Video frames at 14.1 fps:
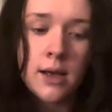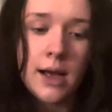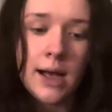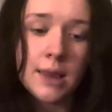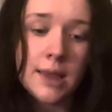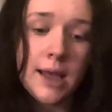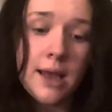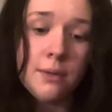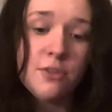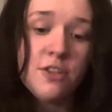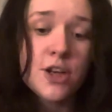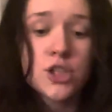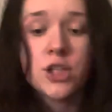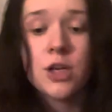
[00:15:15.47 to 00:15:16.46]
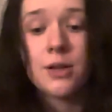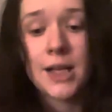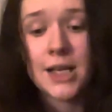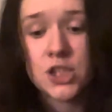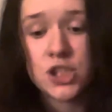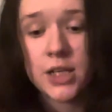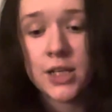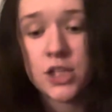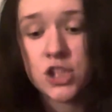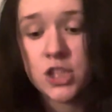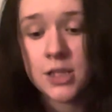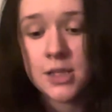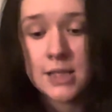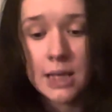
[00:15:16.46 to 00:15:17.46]
And then first show last year, she
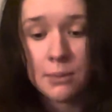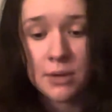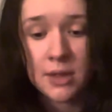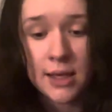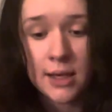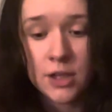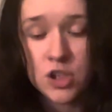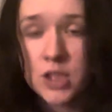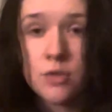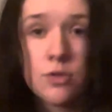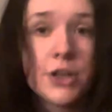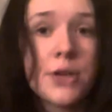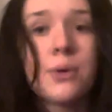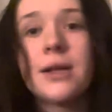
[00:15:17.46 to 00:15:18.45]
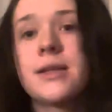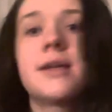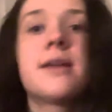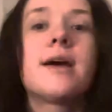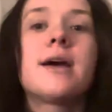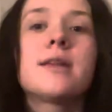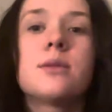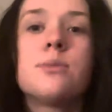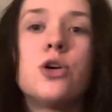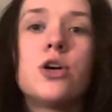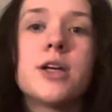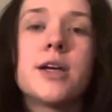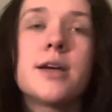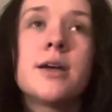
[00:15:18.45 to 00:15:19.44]
did the same thing. She did really well in the in-hand in the
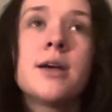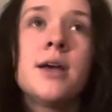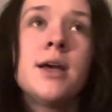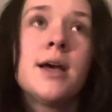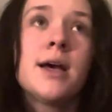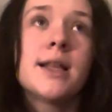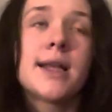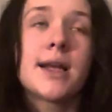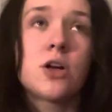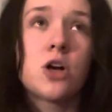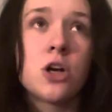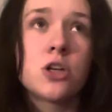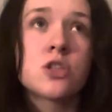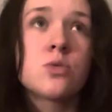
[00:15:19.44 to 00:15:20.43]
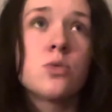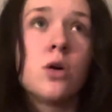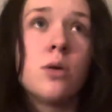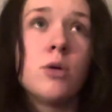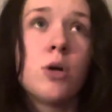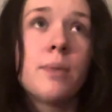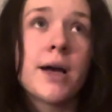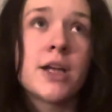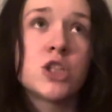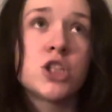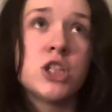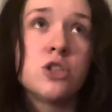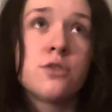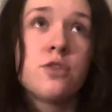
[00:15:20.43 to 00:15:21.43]
morning. And then I got on her to warm up and
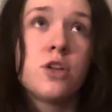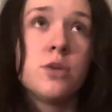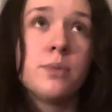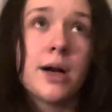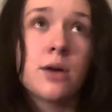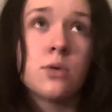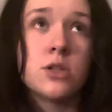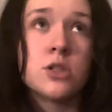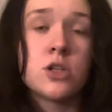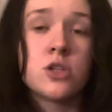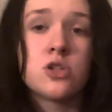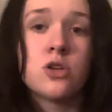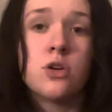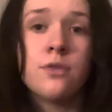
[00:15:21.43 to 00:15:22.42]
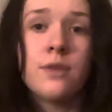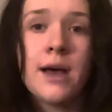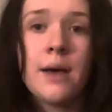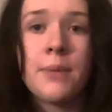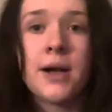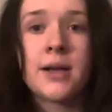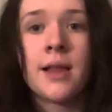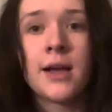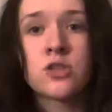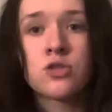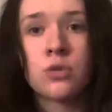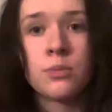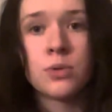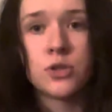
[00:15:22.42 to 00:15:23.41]
she just flew backwards and sort of her back legs
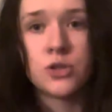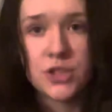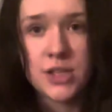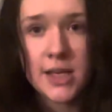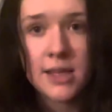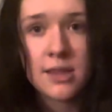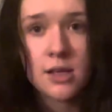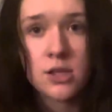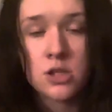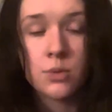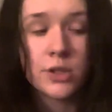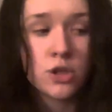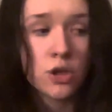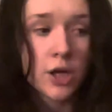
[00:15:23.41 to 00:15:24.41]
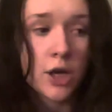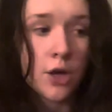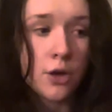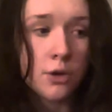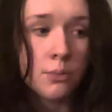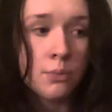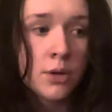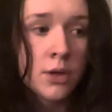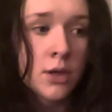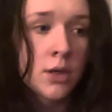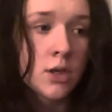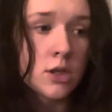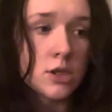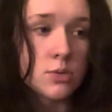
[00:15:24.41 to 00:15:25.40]
crumpled underneath her. So we took her home
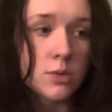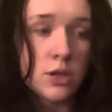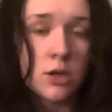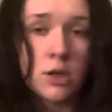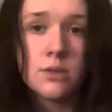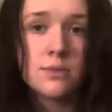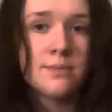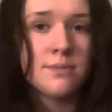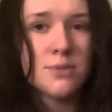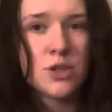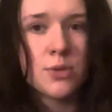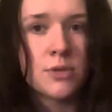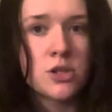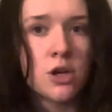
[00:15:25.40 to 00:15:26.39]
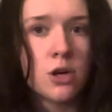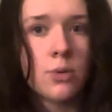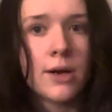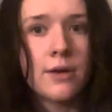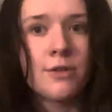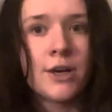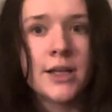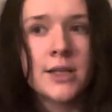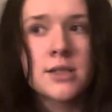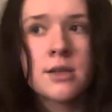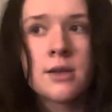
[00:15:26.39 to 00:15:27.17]
because we thought something's not quite right.